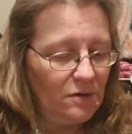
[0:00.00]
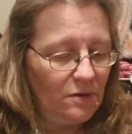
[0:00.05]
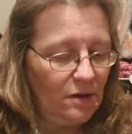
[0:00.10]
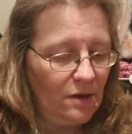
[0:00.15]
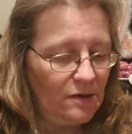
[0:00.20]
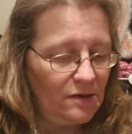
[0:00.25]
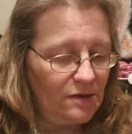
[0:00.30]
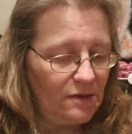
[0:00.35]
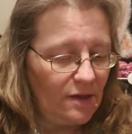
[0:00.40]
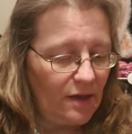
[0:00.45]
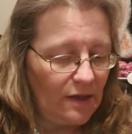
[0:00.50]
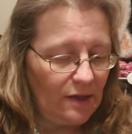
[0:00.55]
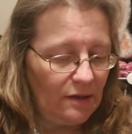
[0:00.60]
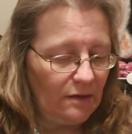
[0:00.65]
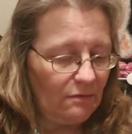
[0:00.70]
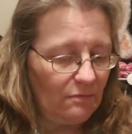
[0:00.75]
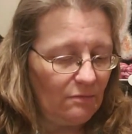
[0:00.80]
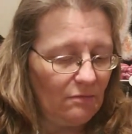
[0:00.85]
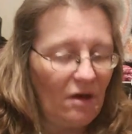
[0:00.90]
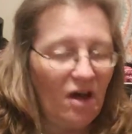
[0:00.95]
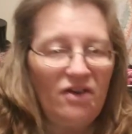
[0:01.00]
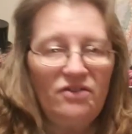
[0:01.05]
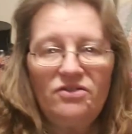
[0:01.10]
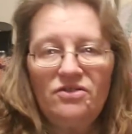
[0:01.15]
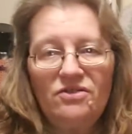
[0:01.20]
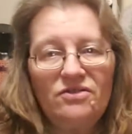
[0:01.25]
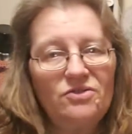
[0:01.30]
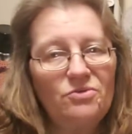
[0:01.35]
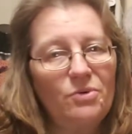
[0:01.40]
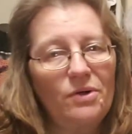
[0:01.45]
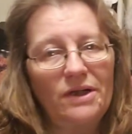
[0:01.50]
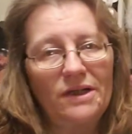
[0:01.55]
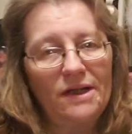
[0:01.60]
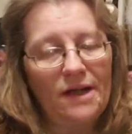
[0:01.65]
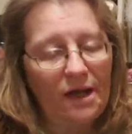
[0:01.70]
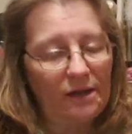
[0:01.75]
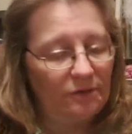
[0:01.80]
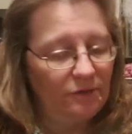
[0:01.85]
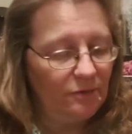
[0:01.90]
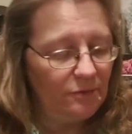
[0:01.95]
it's like under $20
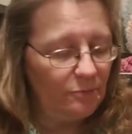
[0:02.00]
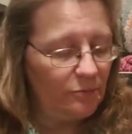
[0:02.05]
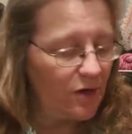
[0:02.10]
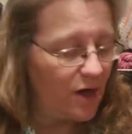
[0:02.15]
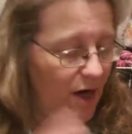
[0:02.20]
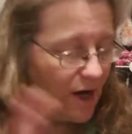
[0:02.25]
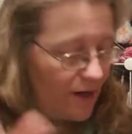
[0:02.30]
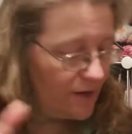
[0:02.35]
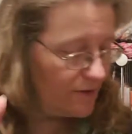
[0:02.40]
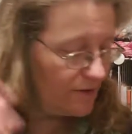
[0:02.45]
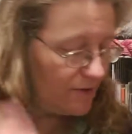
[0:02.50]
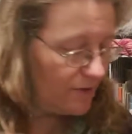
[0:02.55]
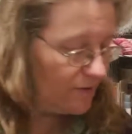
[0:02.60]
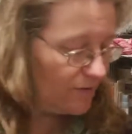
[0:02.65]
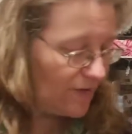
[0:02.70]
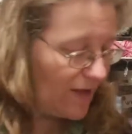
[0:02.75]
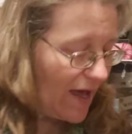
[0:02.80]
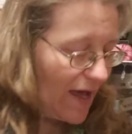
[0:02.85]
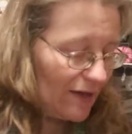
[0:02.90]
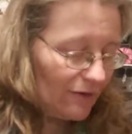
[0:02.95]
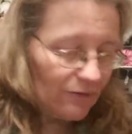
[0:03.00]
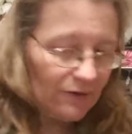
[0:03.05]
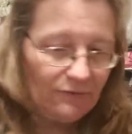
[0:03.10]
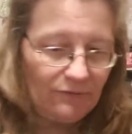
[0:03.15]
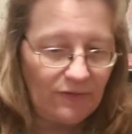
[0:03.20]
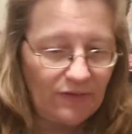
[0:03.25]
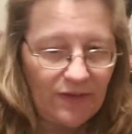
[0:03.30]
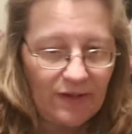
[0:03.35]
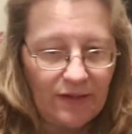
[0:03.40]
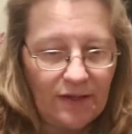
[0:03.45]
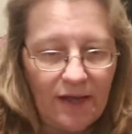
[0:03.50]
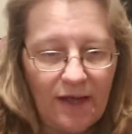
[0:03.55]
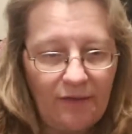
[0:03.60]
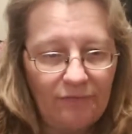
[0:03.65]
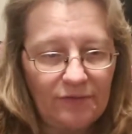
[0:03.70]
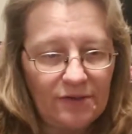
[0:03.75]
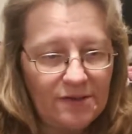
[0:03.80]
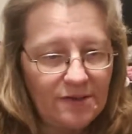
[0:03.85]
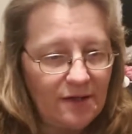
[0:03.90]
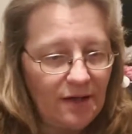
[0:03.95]
prize. And I don't even think I
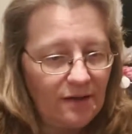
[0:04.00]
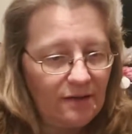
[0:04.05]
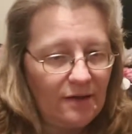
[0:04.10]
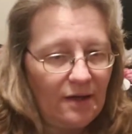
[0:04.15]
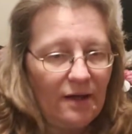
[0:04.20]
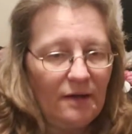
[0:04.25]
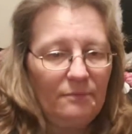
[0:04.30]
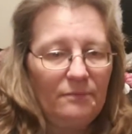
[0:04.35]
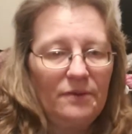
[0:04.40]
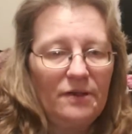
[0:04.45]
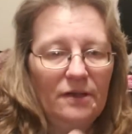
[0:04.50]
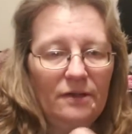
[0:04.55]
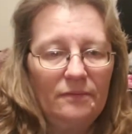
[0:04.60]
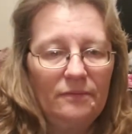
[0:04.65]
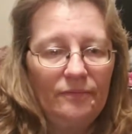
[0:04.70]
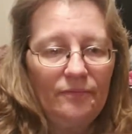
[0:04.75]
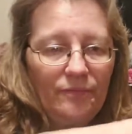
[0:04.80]
have to say that. But